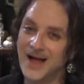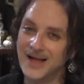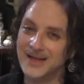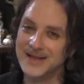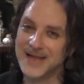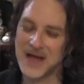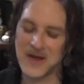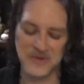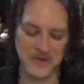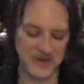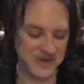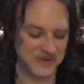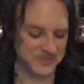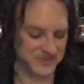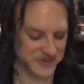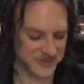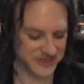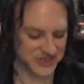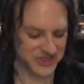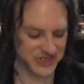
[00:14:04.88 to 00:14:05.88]
Allowing
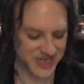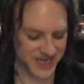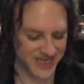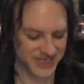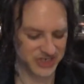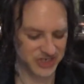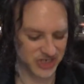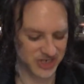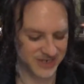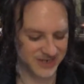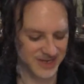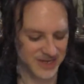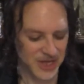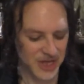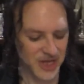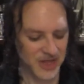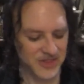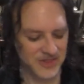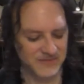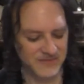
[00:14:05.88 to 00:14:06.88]
appreciation.
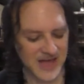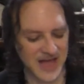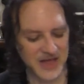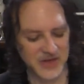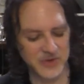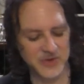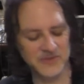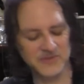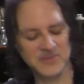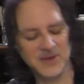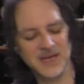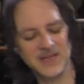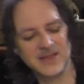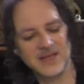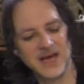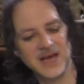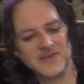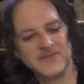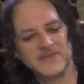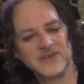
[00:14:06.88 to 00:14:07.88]
The value of my
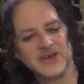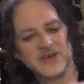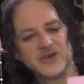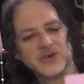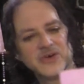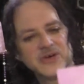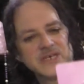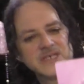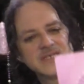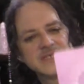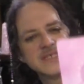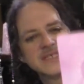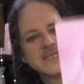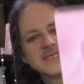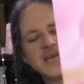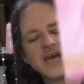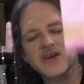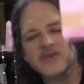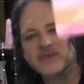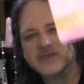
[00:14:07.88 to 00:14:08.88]
life
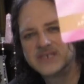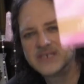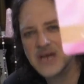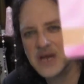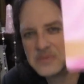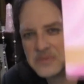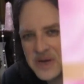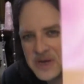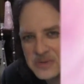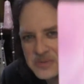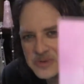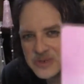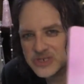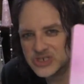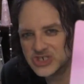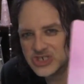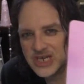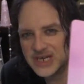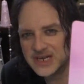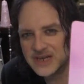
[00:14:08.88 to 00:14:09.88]
increases every time I
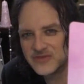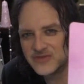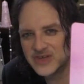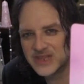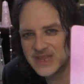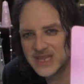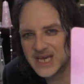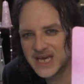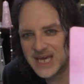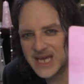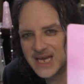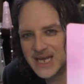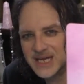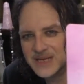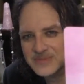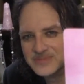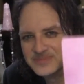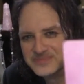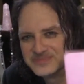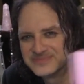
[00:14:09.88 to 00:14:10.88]
appreciate everything in it.